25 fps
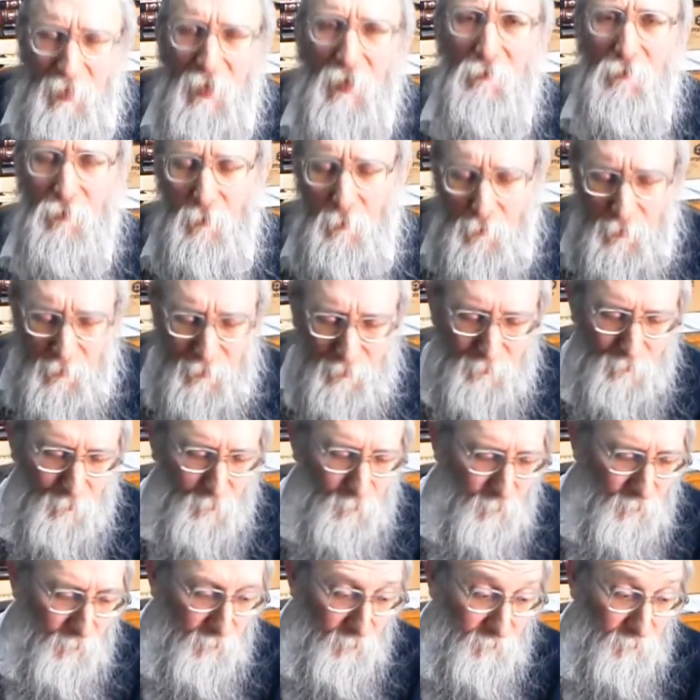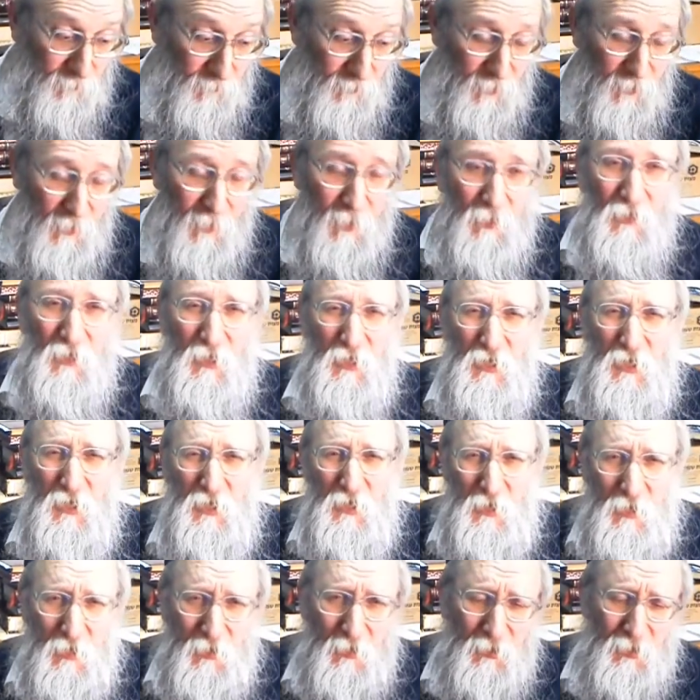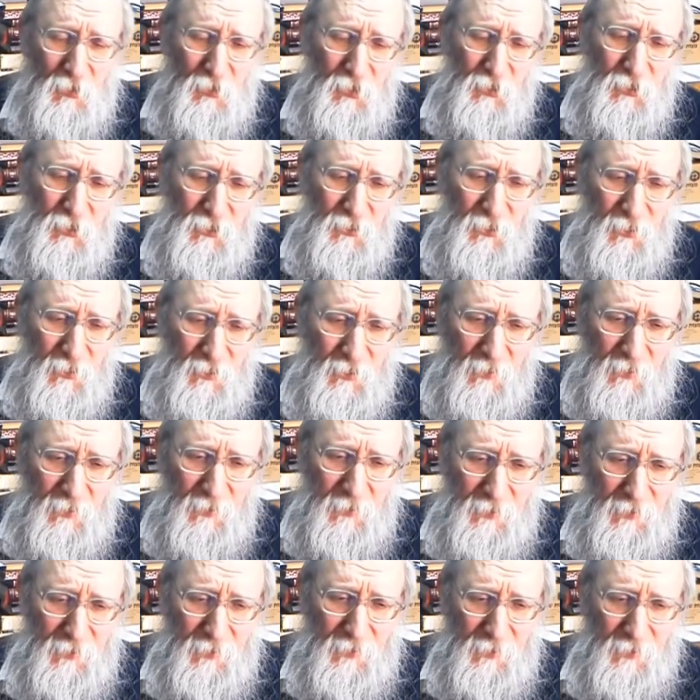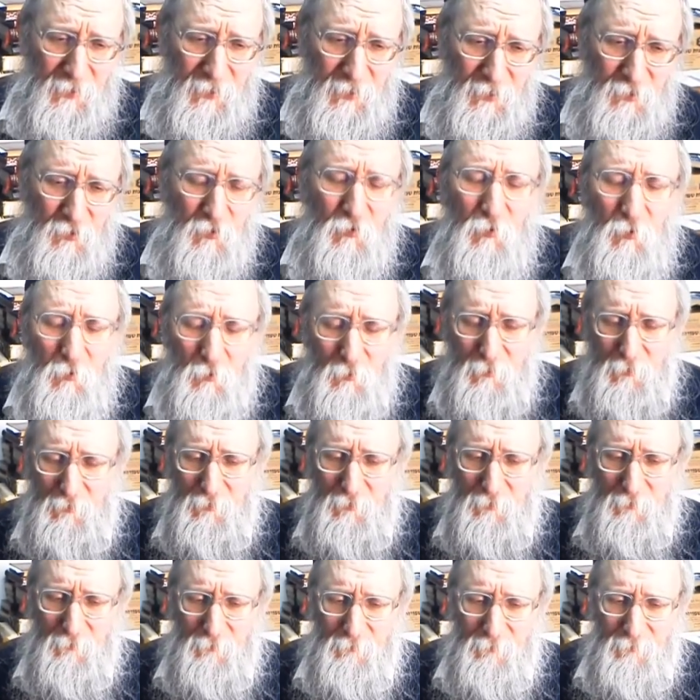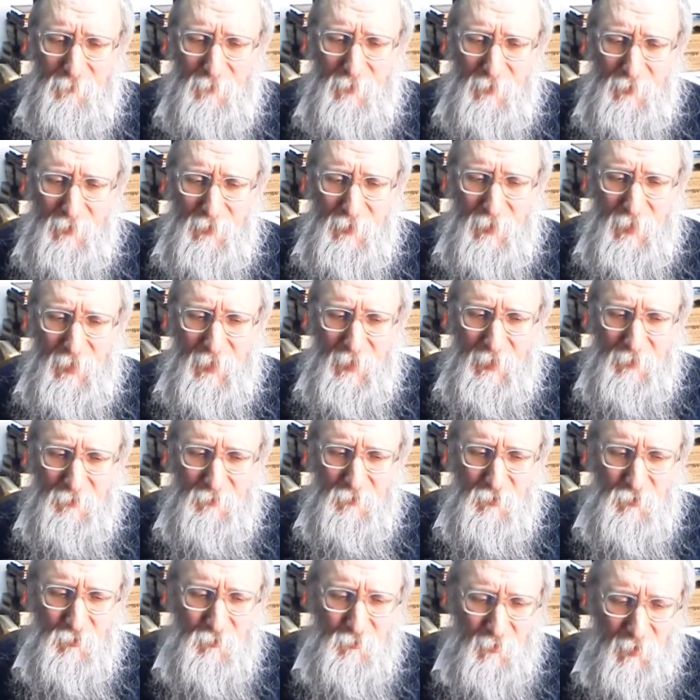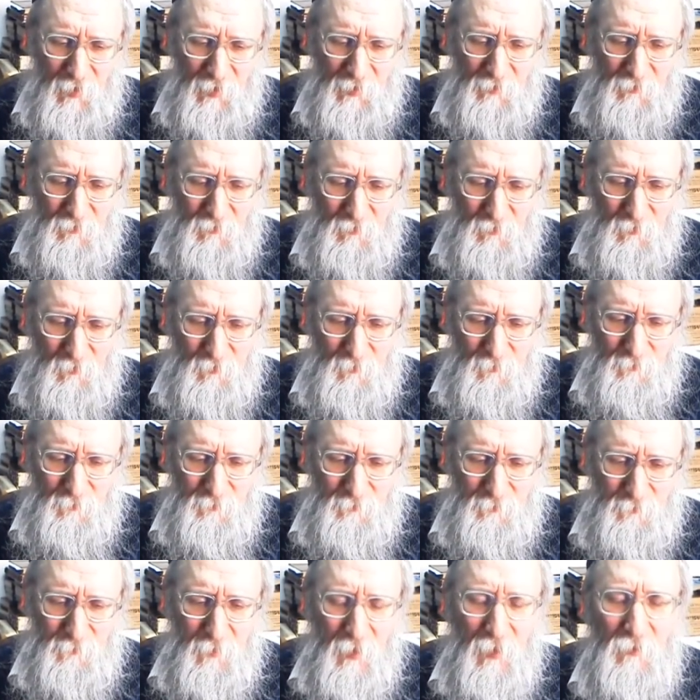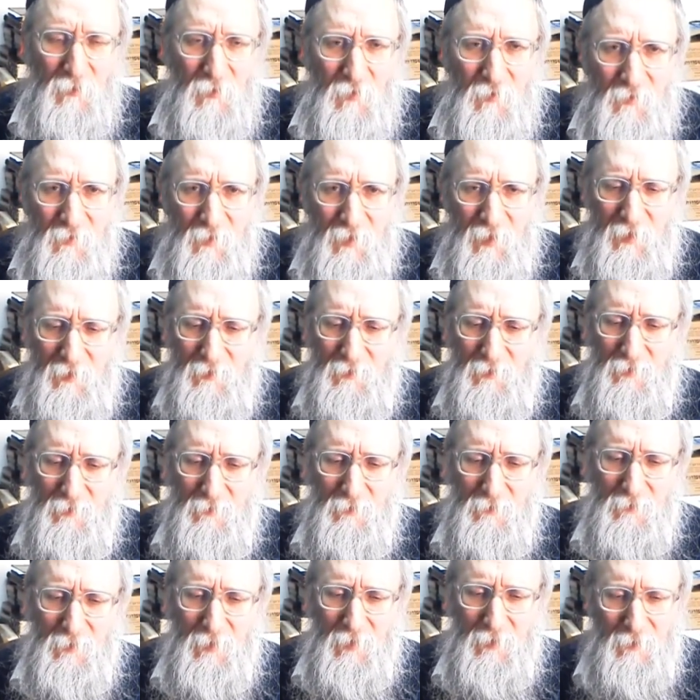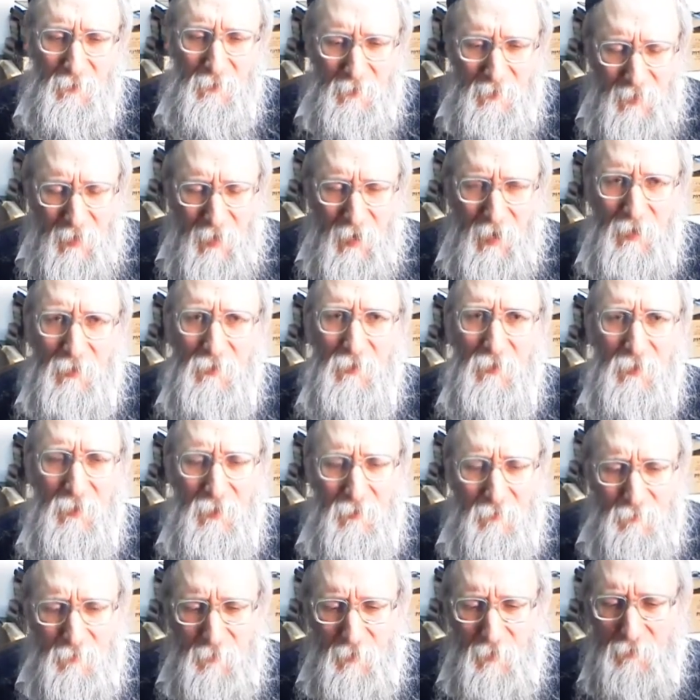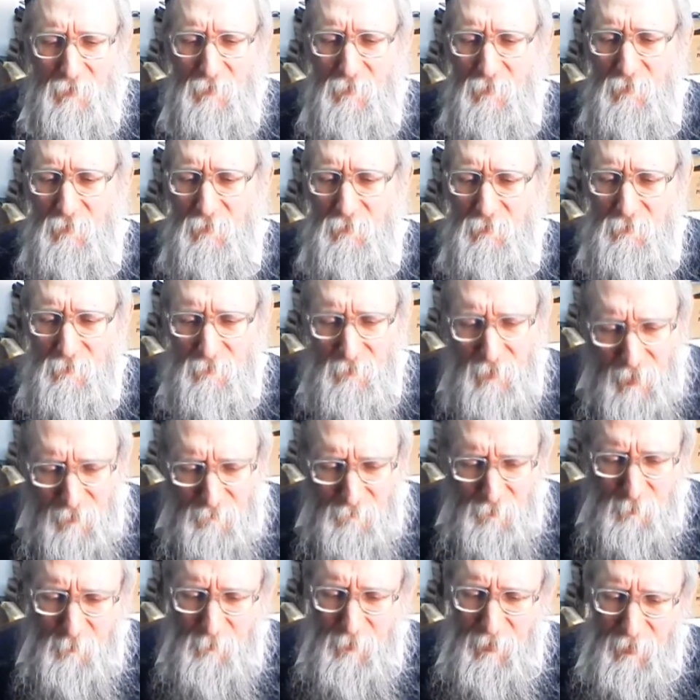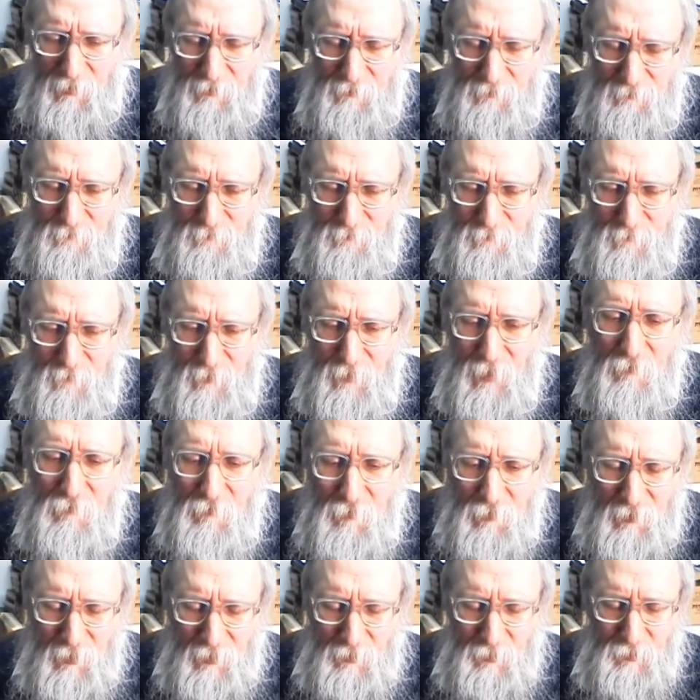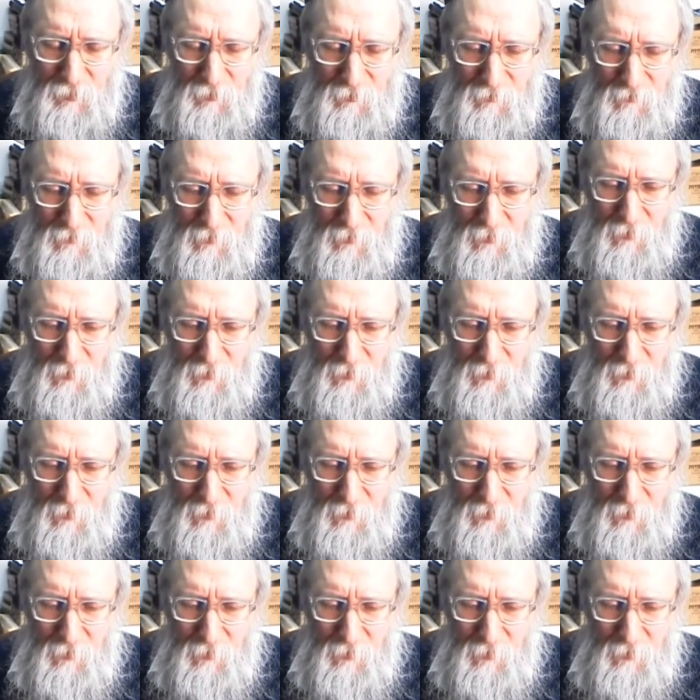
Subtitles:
everywhere in the world, to search truth and to try to understand that God gives us, every man, every nation,